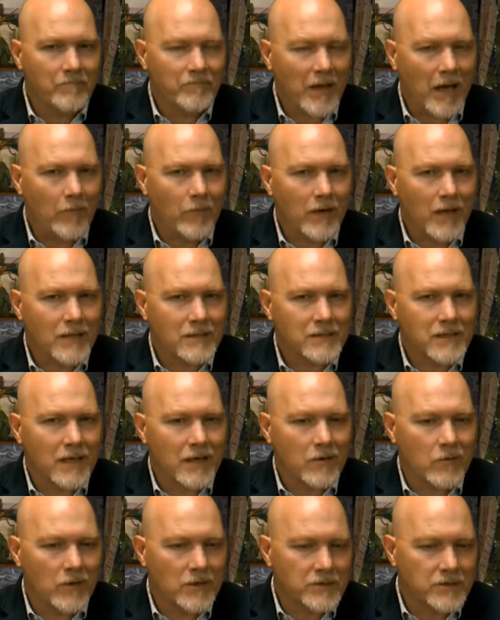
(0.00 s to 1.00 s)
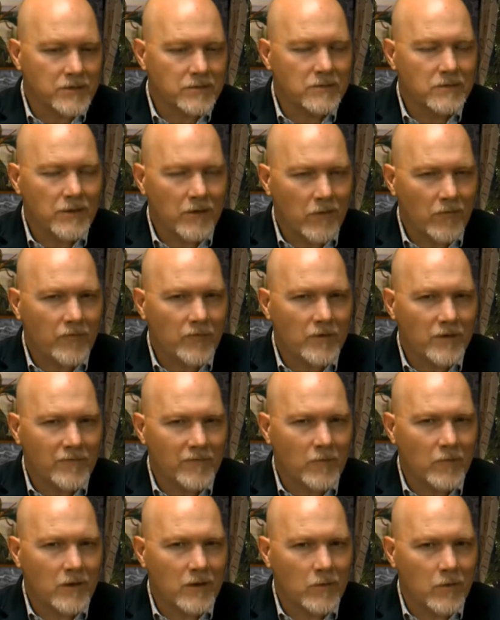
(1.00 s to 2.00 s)
I would ask that question, you know, 3 or
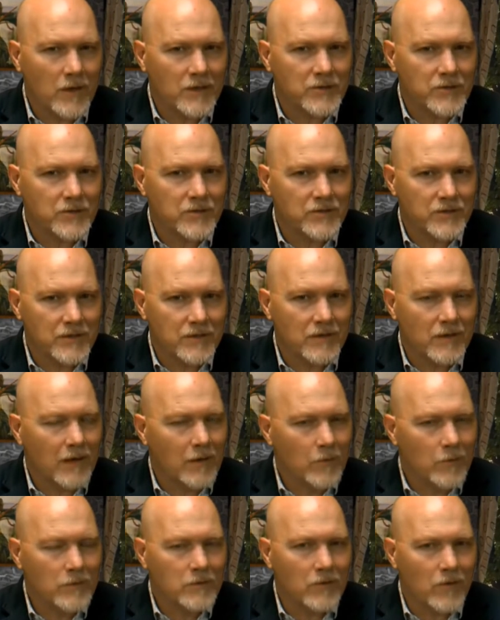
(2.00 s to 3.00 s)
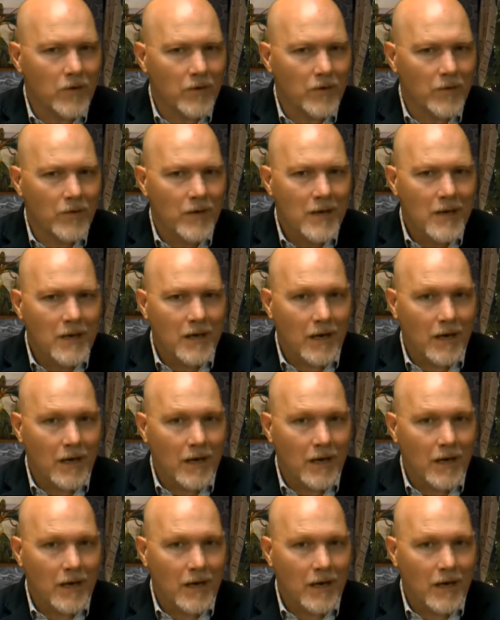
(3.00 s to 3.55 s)
4 questions in. How old are you?